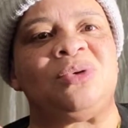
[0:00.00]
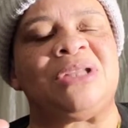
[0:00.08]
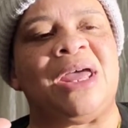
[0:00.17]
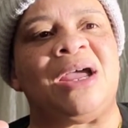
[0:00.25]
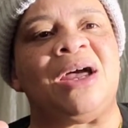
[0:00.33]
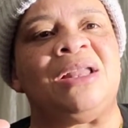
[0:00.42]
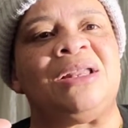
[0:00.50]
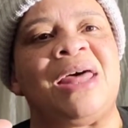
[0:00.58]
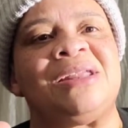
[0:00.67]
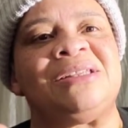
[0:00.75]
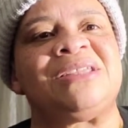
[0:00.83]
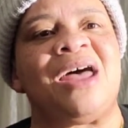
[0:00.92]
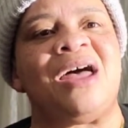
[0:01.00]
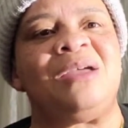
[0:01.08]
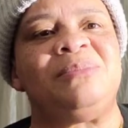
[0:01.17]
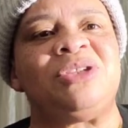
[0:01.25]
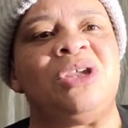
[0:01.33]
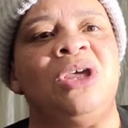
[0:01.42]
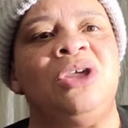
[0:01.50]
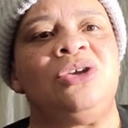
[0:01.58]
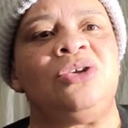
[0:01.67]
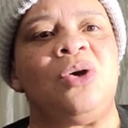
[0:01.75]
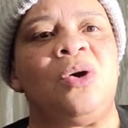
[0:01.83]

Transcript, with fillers: Like a lot of times, you know,